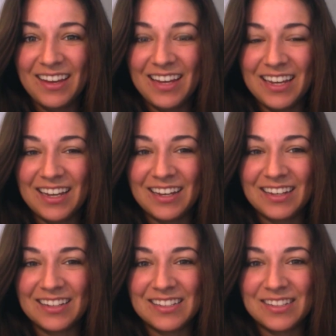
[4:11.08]

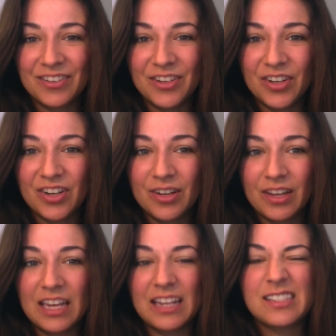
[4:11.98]
and
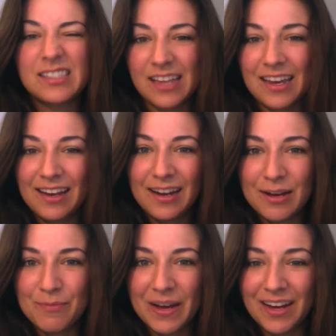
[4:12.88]
get excited
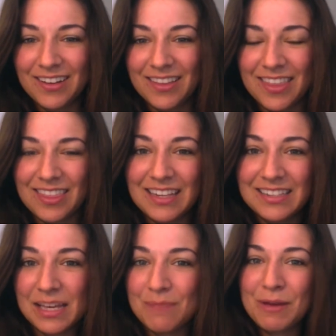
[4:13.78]
about the things
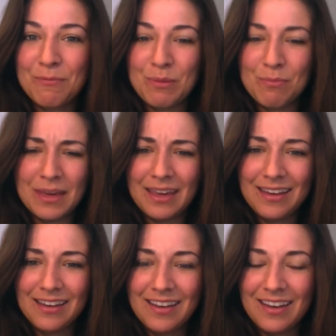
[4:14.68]
that make me me.